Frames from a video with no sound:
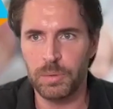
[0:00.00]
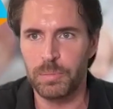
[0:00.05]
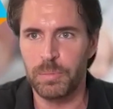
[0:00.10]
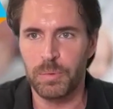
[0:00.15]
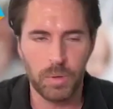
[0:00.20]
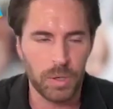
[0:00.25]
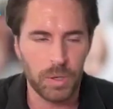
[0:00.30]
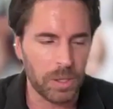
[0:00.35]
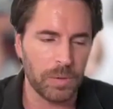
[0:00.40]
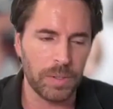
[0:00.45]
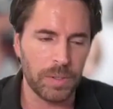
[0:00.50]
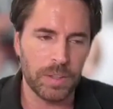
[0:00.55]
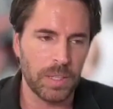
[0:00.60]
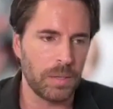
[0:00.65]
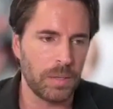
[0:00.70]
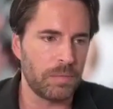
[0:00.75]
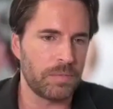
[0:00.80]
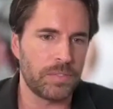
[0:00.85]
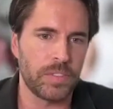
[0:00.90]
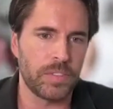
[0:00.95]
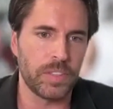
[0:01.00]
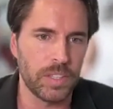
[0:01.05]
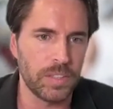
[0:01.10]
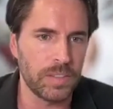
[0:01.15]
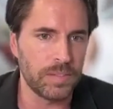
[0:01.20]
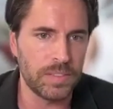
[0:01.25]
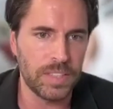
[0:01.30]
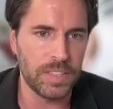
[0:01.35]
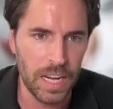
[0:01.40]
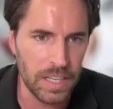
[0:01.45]
We've been working with them
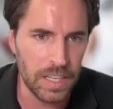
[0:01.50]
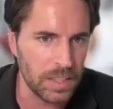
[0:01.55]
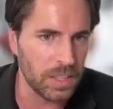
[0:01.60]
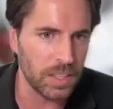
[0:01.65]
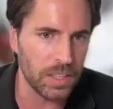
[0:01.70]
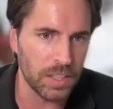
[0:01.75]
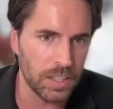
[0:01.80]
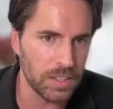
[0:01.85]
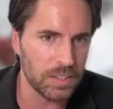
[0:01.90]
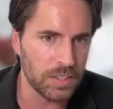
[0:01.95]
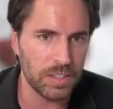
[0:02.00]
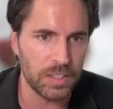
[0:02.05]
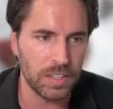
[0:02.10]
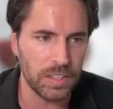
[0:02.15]
for 10 years.